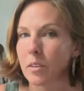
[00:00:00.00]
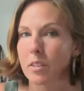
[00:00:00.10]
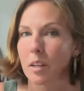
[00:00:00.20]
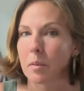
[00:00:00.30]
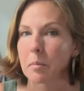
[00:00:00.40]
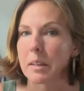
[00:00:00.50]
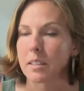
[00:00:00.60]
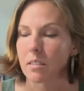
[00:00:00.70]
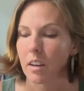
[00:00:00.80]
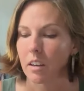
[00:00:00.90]
knows how to make
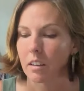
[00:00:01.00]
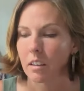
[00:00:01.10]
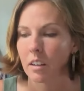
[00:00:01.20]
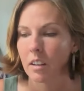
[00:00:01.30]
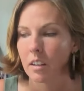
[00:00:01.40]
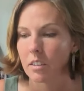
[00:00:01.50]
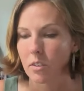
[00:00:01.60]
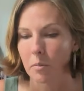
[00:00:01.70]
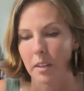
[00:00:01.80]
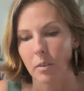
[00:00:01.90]
pizza, right? So
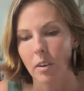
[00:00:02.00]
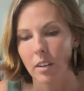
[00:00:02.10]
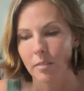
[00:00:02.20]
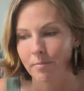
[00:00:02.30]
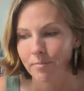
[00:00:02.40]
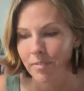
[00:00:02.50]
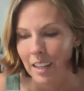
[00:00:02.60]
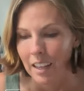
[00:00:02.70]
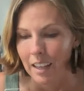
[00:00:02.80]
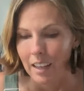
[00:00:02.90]
I'm like, well,
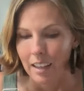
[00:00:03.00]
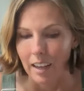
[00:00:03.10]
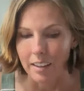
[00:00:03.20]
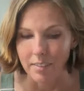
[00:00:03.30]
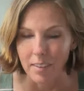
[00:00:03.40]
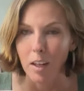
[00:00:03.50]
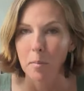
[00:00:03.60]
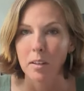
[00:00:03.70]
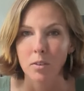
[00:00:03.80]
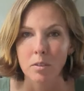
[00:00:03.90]
I thought
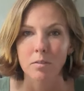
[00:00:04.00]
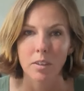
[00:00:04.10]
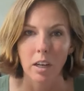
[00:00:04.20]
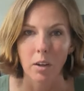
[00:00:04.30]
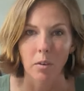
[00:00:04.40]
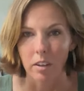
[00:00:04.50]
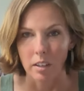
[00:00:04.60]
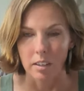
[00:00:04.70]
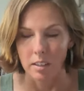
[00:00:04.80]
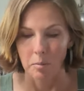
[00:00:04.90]
about doing a video on
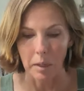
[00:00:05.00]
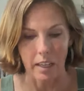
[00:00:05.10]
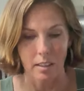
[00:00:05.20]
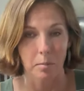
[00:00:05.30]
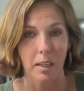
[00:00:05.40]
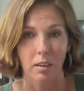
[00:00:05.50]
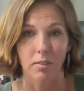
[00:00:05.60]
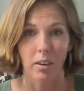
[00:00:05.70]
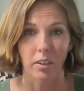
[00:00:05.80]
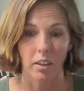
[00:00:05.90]
it because I make it
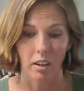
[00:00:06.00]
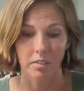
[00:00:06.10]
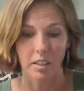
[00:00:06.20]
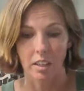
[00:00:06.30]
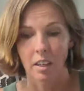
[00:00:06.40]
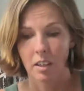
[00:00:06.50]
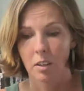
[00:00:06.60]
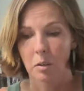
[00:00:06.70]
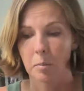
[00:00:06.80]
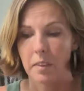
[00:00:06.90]
fairly often.
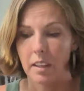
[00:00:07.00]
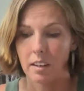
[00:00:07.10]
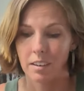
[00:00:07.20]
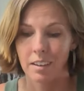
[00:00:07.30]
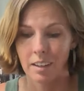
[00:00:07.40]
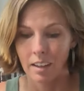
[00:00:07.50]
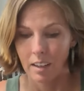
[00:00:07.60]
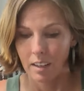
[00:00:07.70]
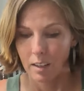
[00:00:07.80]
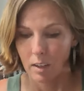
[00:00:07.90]
But then,
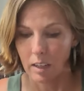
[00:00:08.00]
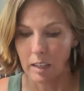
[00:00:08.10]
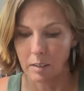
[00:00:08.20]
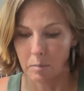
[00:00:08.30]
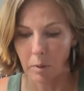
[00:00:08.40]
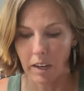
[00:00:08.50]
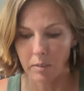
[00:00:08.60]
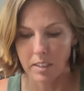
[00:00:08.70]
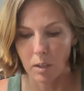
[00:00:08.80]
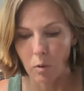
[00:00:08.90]
and Brian
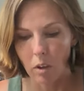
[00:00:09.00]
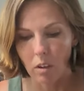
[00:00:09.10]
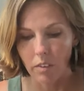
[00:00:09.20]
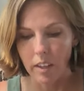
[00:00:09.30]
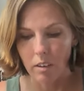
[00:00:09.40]
was like, well,